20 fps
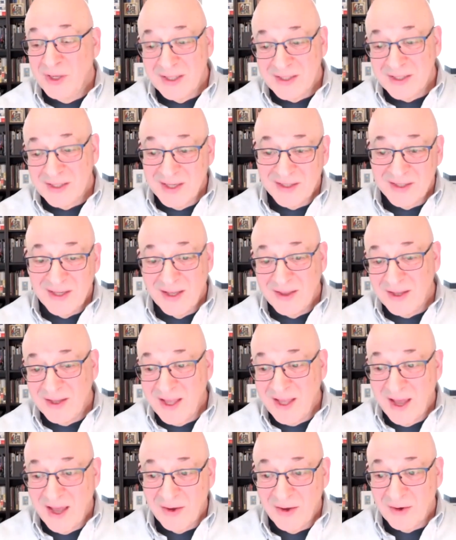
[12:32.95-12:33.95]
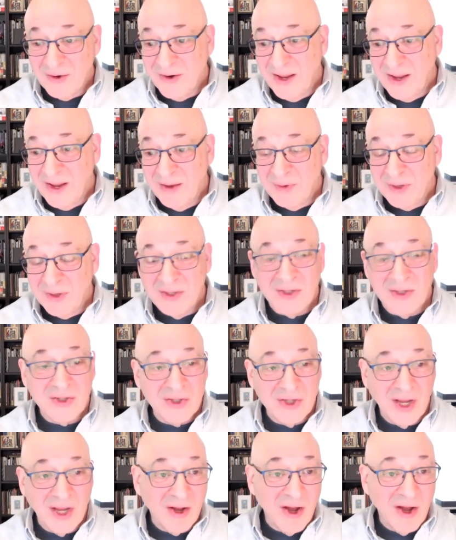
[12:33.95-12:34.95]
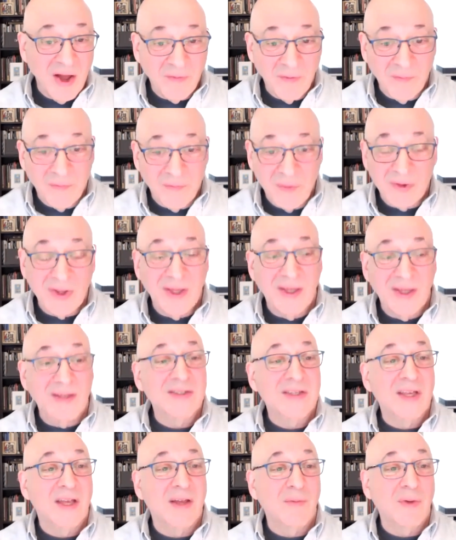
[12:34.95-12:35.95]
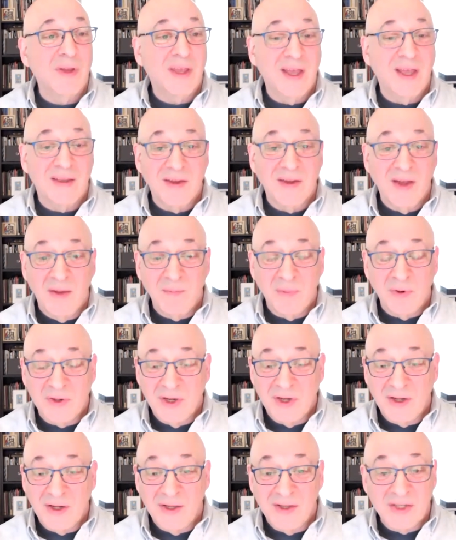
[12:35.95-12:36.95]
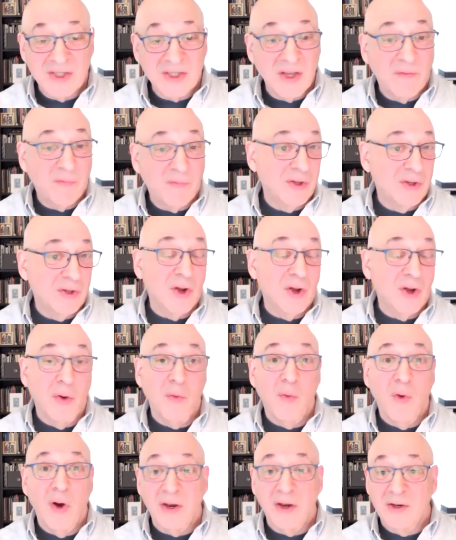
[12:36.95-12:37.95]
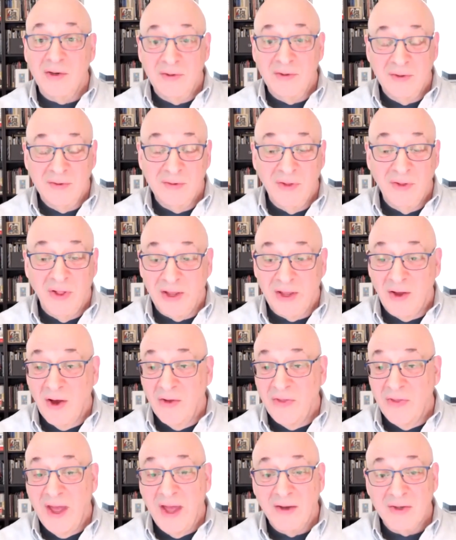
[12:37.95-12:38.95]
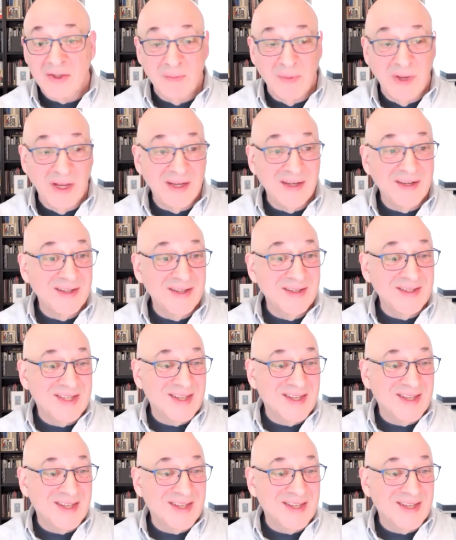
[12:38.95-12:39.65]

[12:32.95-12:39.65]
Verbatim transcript: It sits on the counter and we can just check off a few things that we get done, particularly the stuff we don't want to do, like all the house maintenance